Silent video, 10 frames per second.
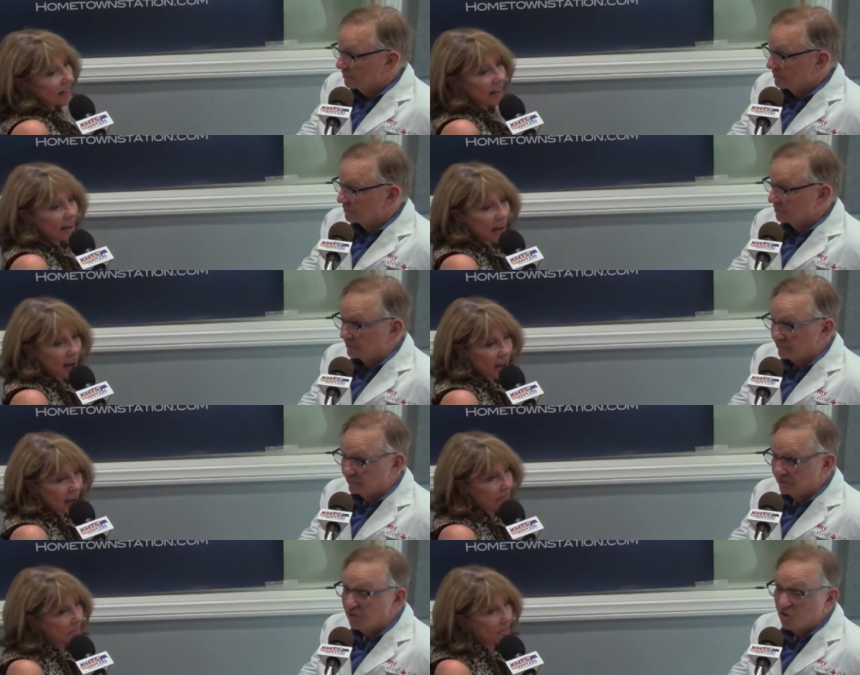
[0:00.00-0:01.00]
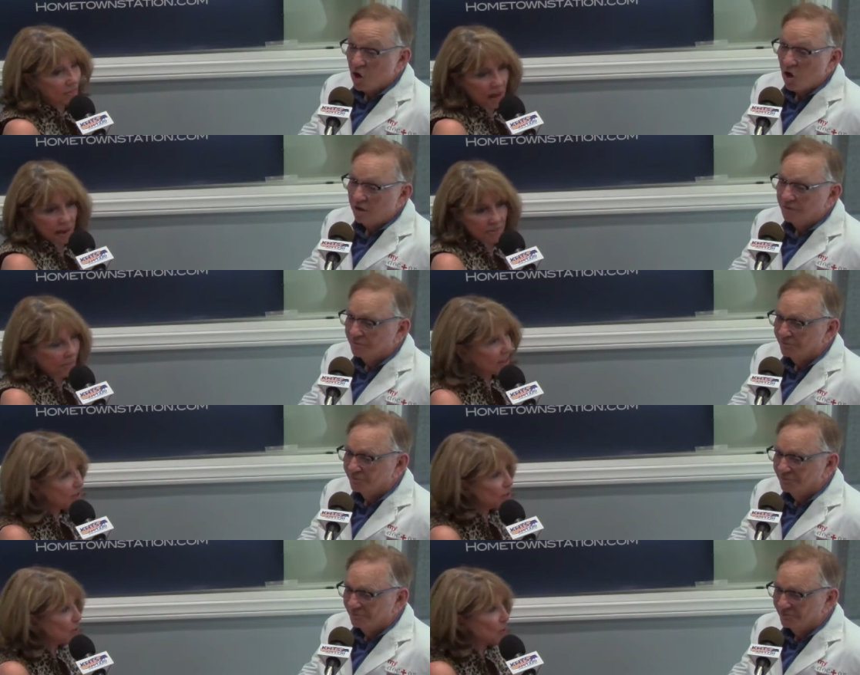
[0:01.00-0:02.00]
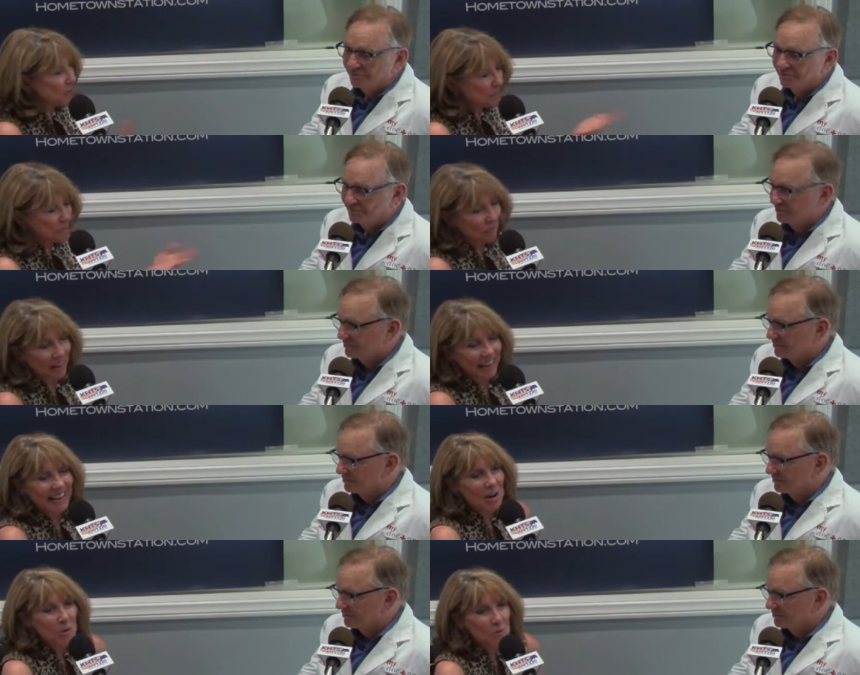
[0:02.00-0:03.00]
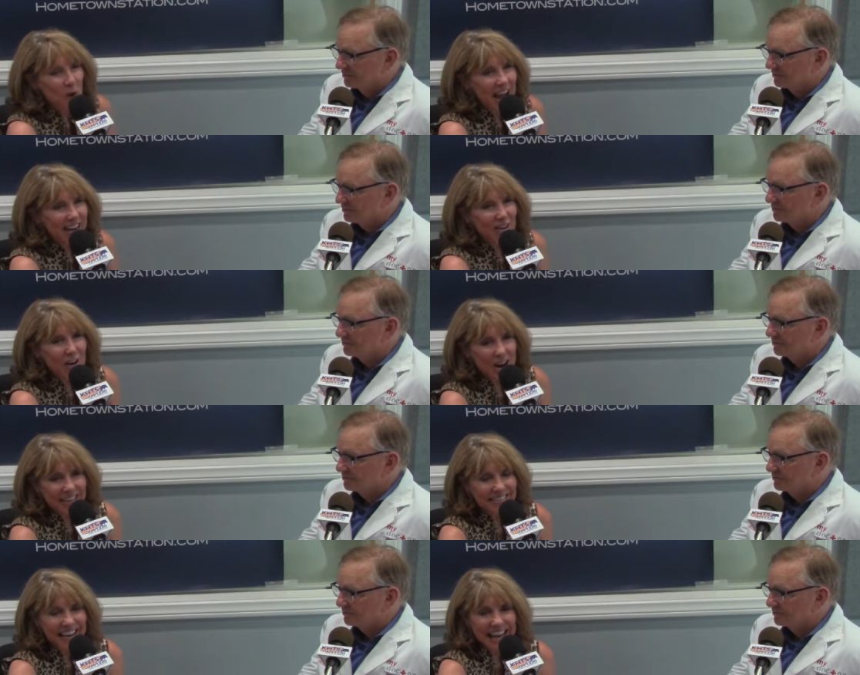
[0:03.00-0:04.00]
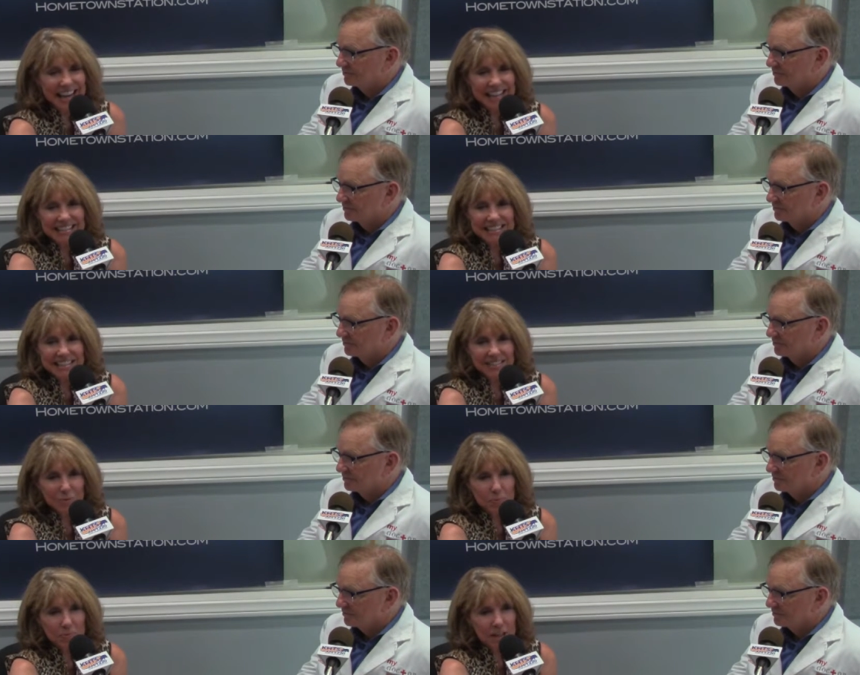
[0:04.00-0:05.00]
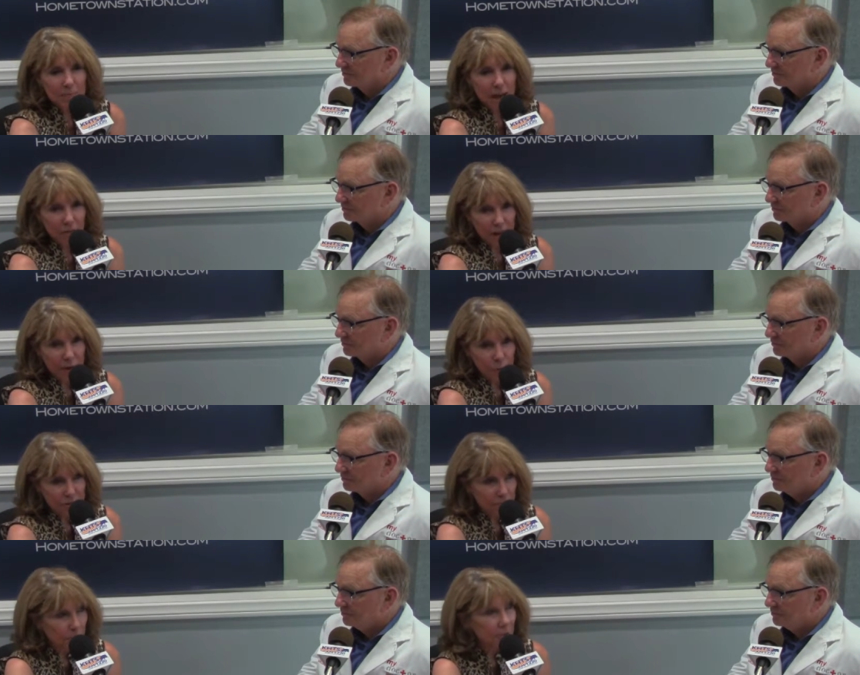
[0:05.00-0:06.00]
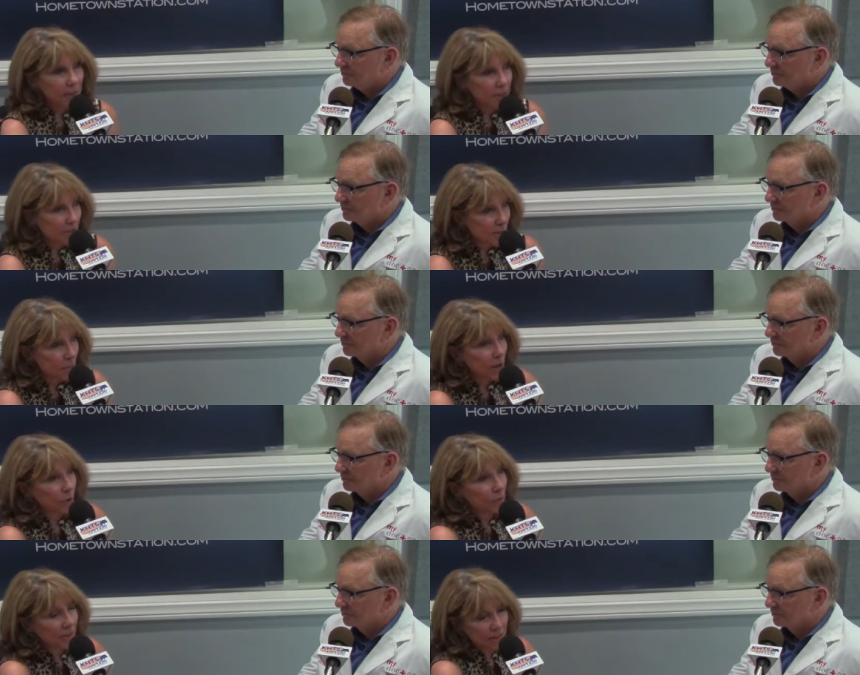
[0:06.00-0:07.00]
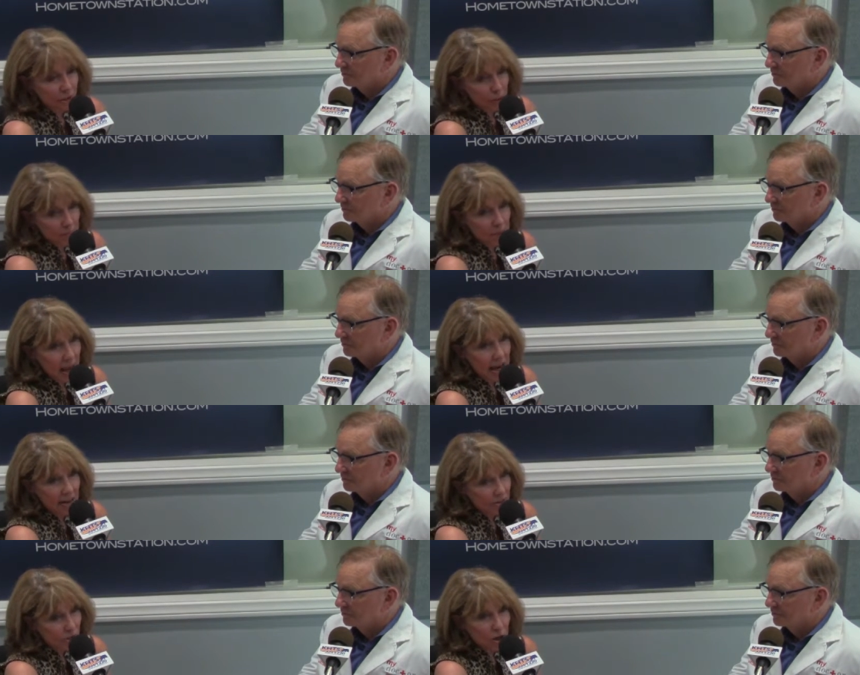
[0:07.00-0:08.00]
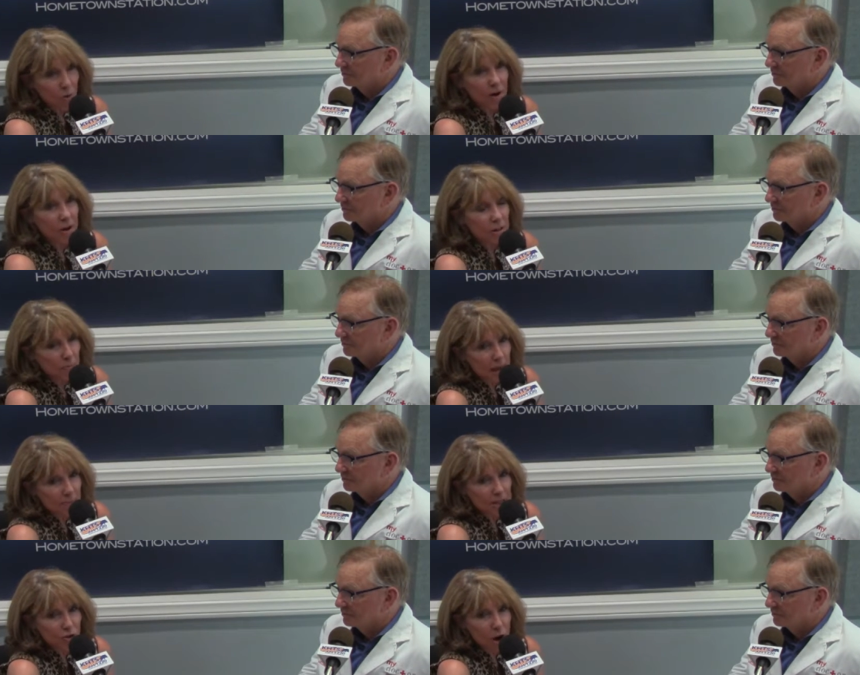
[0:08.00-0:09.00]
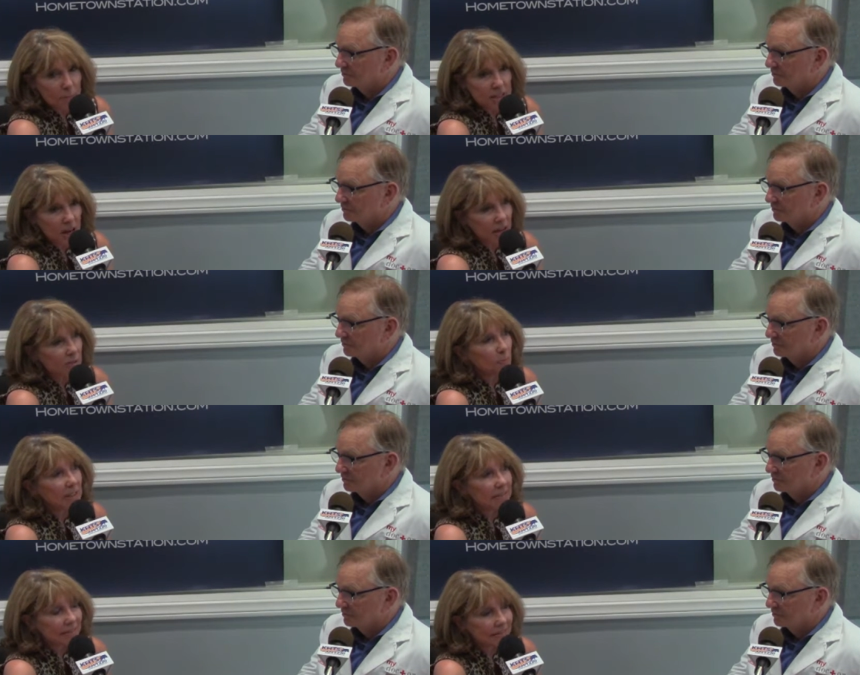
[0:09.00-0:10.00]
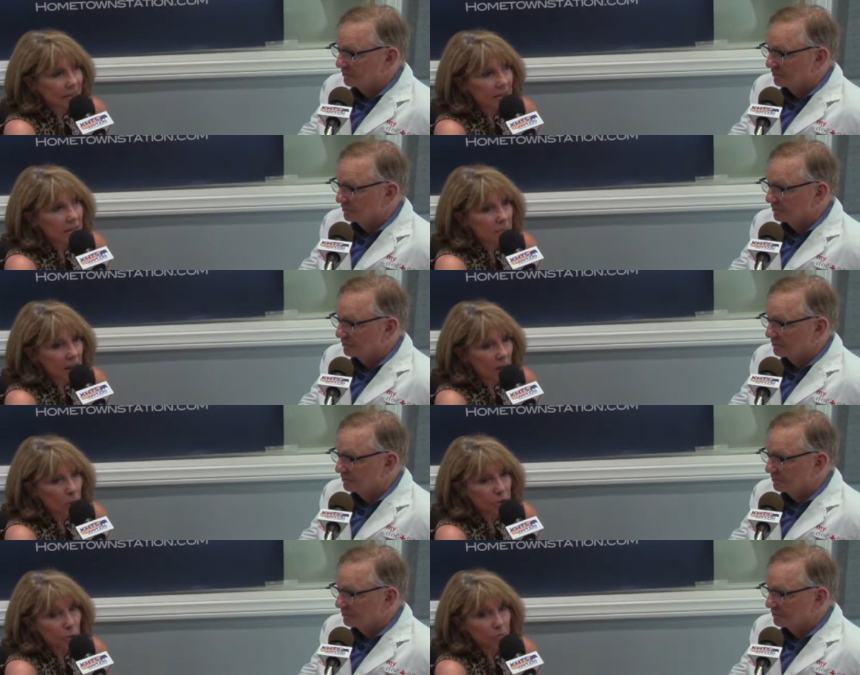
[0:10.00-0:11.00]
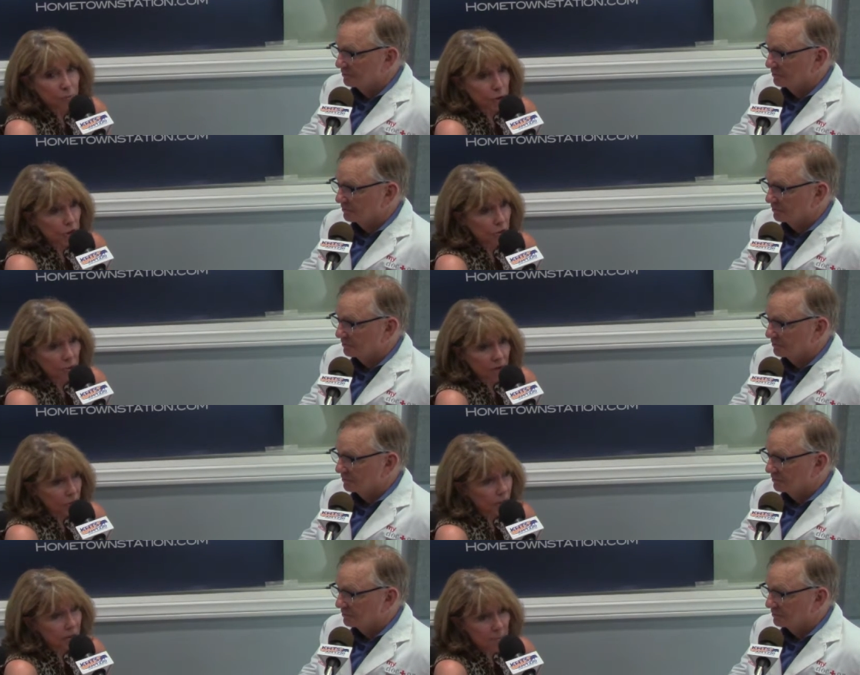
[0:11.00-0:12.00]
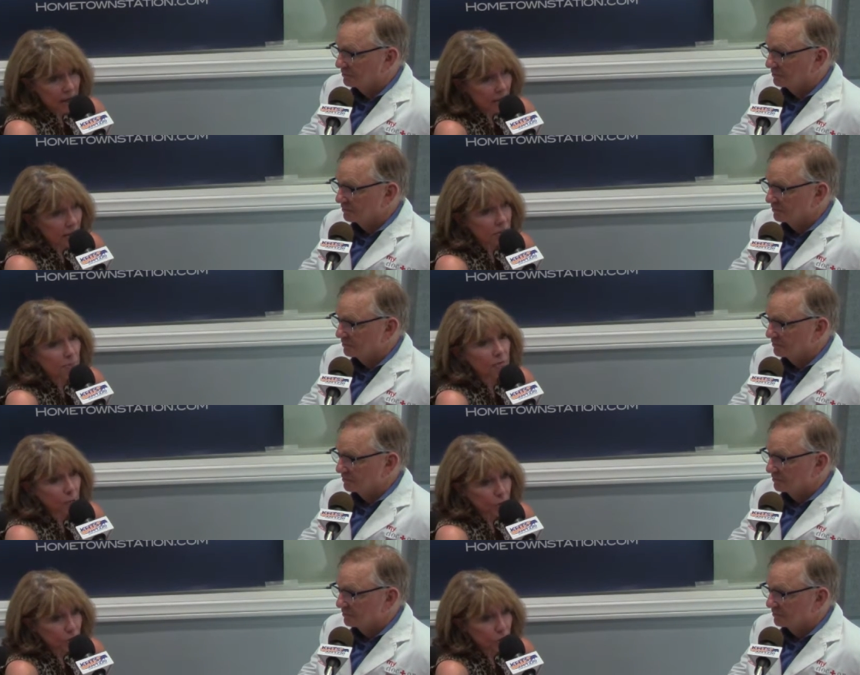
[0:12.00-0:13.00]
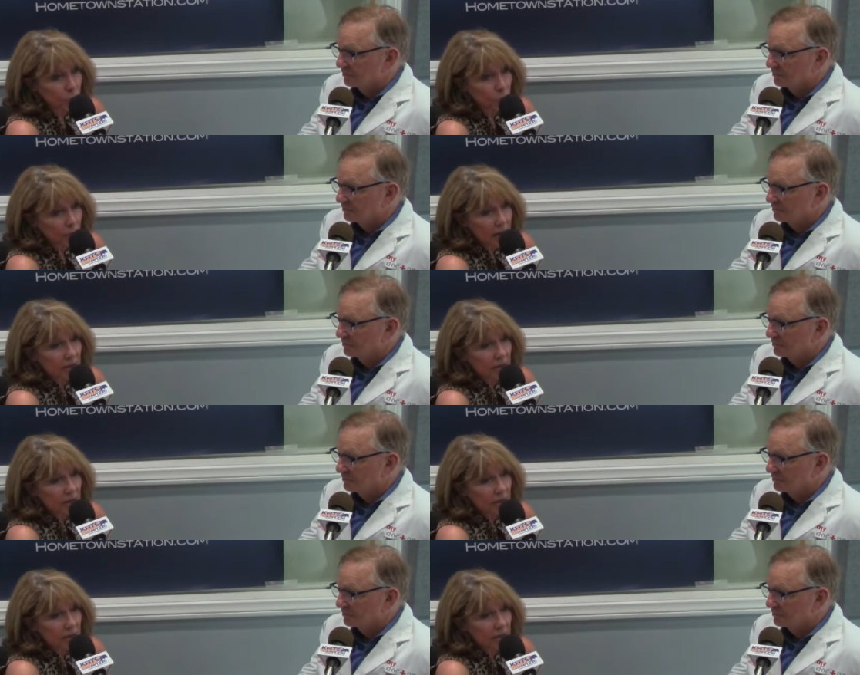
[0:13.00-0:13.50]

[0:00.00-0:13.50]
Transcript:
Speaker 1: it. And I think you're right on. And think about that. When the bullet hits the bone, you're in pain, it's going on, you may be traumatized, but get some help. Do it for you, not for anybody else, but for you,